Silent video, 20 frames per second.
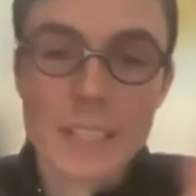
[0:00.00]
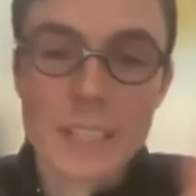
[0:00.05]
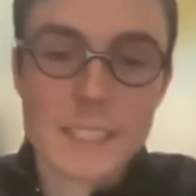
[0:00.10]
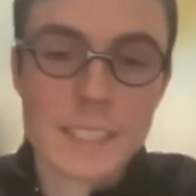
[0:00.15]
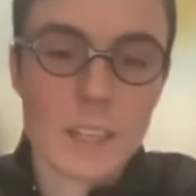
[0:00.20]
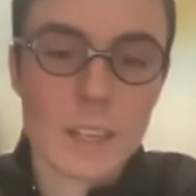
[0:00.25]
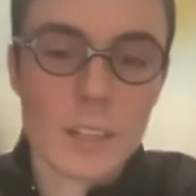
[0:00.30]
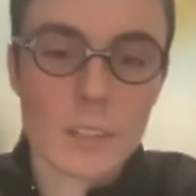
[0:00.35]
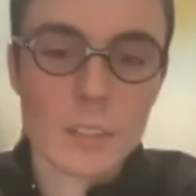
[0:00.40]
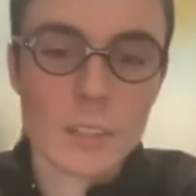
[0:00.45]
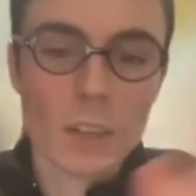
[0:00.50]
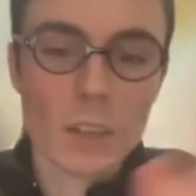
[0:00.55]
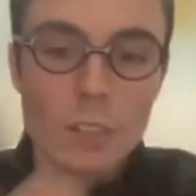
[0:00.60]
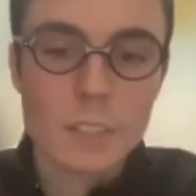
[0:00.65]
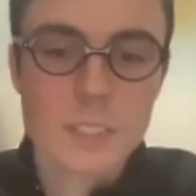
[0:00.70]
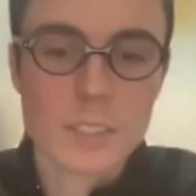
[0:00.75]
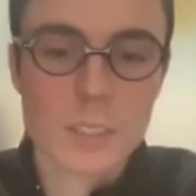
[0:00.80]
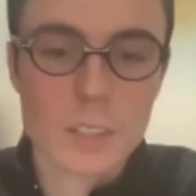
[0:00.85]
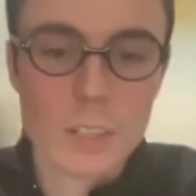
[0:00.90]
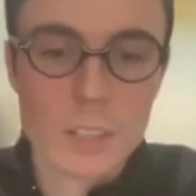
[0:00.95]
I'll
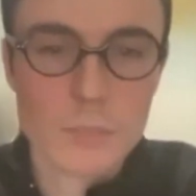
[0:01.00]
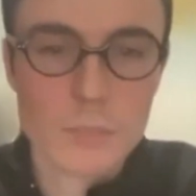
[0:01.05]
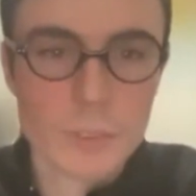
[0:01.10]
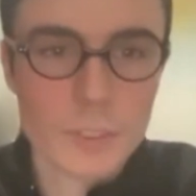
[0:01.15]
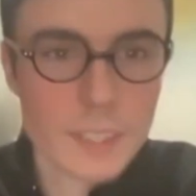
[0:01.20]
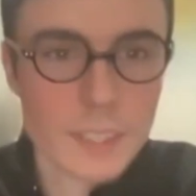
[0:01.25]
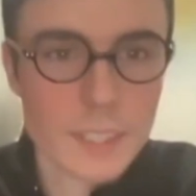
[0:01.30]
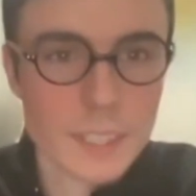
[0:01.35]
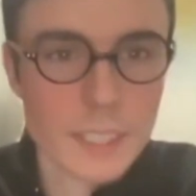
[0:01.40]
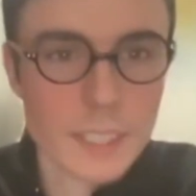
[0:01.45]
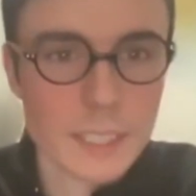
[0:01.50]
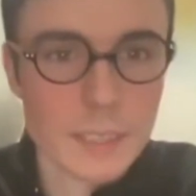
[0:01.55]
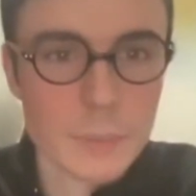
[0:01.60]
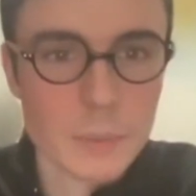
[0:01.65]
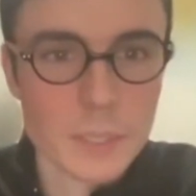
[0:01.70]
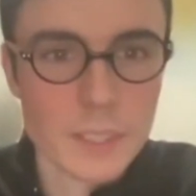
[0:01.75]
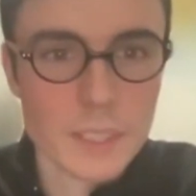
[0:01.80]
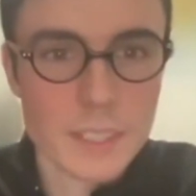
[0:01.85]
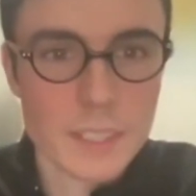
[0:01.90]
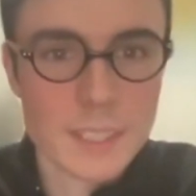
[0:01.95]
start off with the
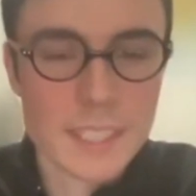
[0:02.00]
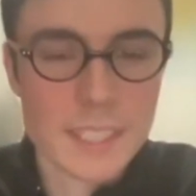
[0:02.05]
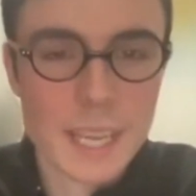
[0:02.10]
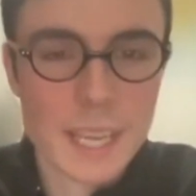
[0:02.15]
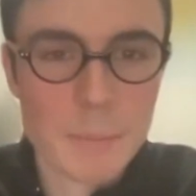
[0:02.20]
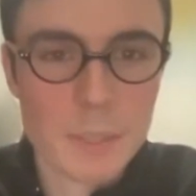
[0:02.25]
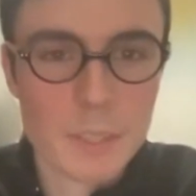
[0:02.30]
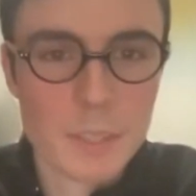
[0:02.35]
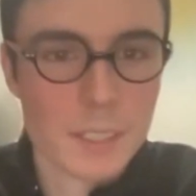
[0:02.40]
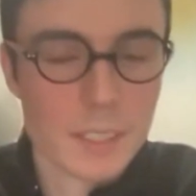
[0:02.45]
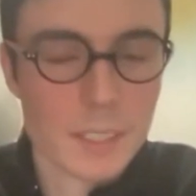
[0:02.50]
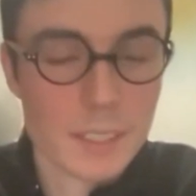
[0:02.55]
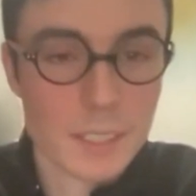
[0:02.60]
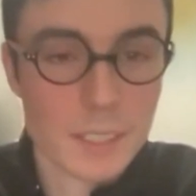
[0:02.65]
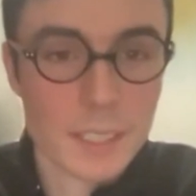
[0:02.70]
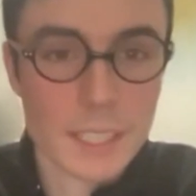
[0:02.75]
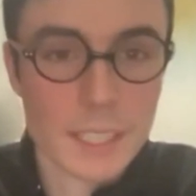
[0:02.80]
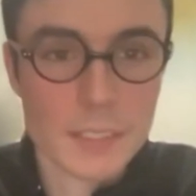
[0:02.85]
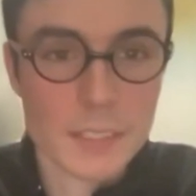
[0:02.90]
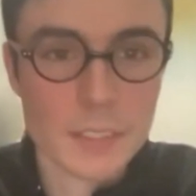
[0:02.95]
Stamp
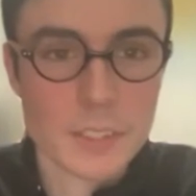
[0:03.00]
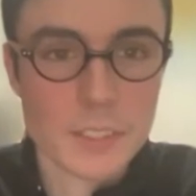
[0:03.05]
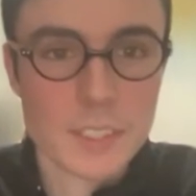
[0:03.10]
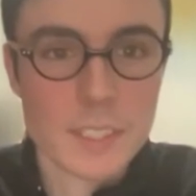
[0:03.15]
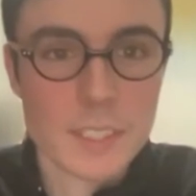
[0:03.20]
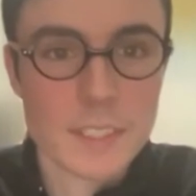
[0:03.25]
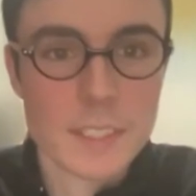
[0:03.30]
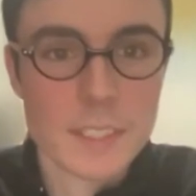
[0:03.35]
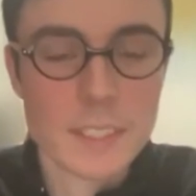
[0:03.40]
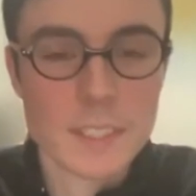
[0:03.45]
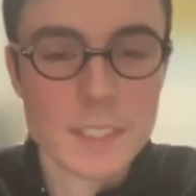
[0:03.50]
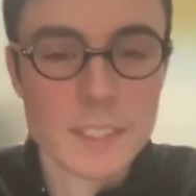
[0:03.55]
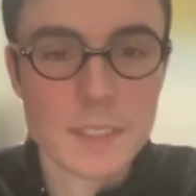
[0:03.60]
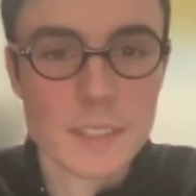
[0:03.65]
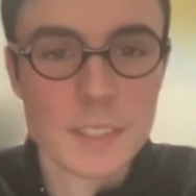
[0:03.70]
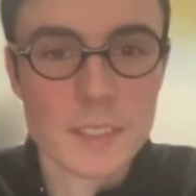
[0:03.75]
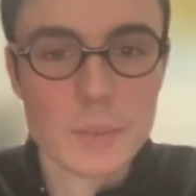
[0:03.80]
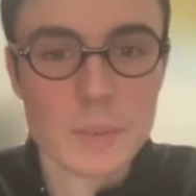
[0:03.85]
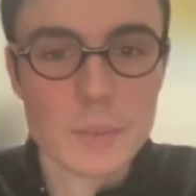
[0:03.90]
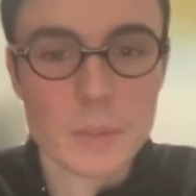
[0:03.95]
Collector, since it's
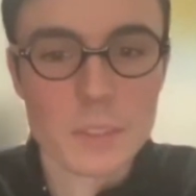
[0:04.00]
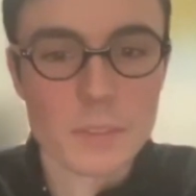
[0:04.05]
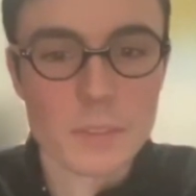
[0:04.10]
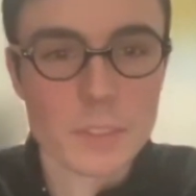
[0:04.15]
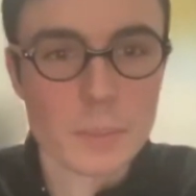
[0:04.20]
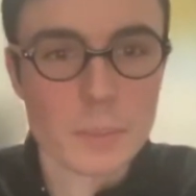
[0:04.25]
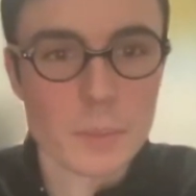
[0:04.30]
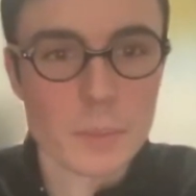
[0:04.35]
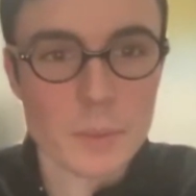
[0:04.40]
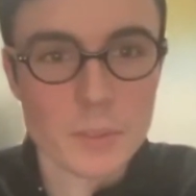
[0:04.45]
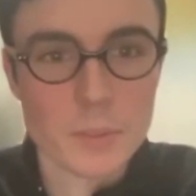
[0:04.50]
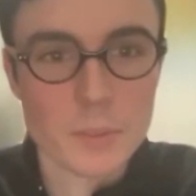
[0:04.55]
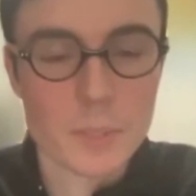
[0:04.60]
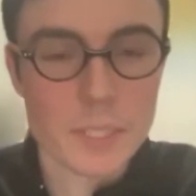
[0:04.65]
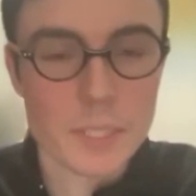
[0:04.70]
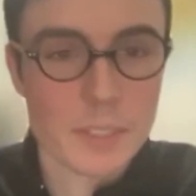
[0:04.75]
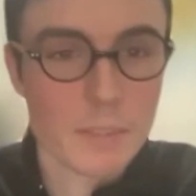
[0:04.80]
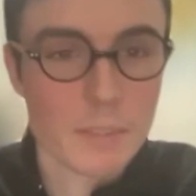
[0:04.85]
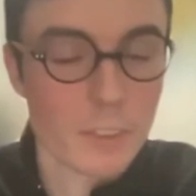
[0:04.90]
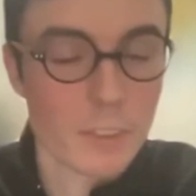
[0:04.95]
one of your most
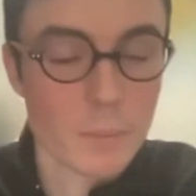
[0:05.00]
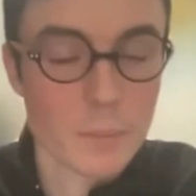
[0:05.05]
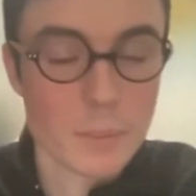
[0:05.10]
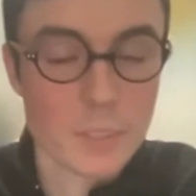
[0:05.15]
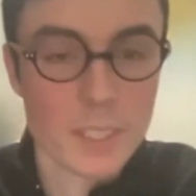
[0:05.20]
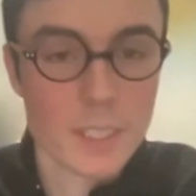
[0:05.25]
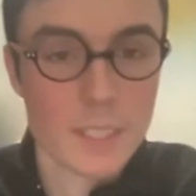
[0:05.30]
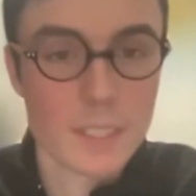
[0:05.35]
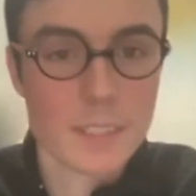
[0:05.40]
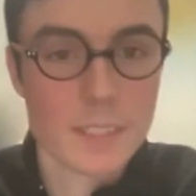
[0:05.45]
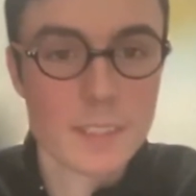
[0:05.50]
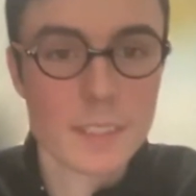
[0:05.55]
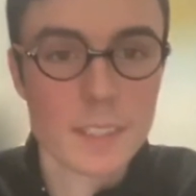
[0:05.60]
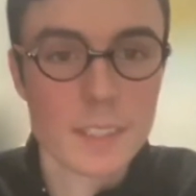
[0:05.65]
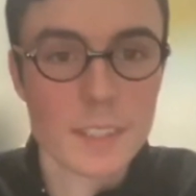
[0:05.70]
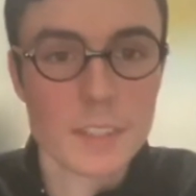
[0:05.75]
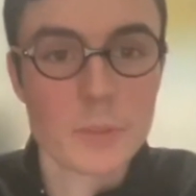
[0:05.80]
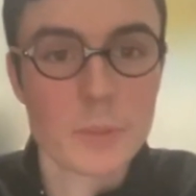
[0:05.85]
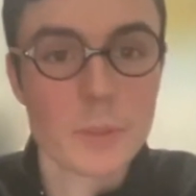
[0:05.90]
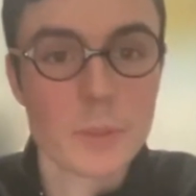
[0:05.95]
recent films and it's
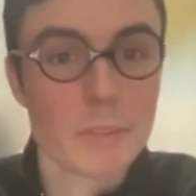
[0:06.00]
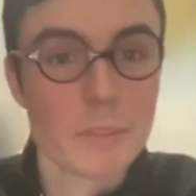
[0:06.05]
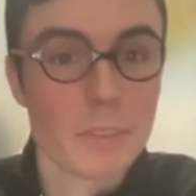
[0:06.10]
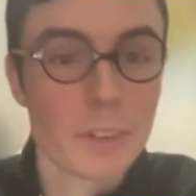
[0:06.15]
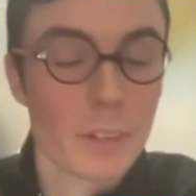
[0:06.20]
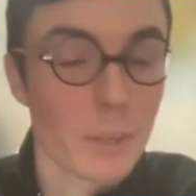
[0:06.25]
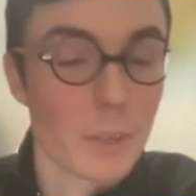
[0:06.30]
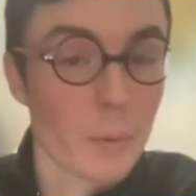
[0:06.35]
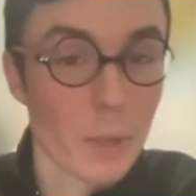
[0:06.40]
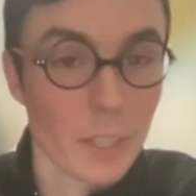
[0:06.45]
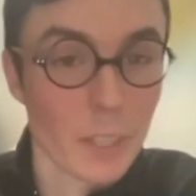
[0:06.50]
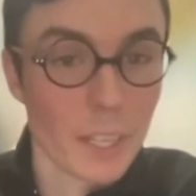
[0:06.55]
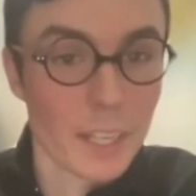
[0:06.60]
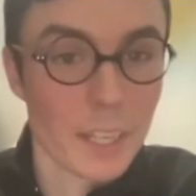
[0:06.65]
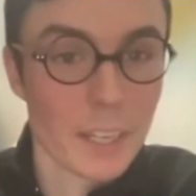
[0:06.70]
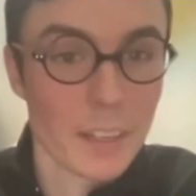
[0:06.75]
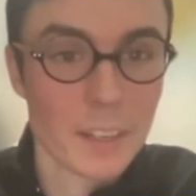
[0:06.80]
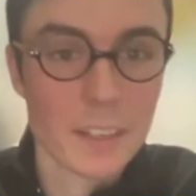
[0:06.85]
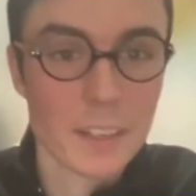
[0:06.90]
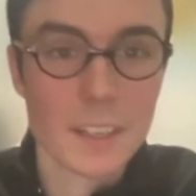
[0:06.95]
doing very well, I
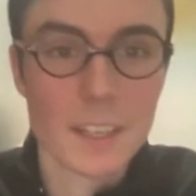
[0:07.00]
hear.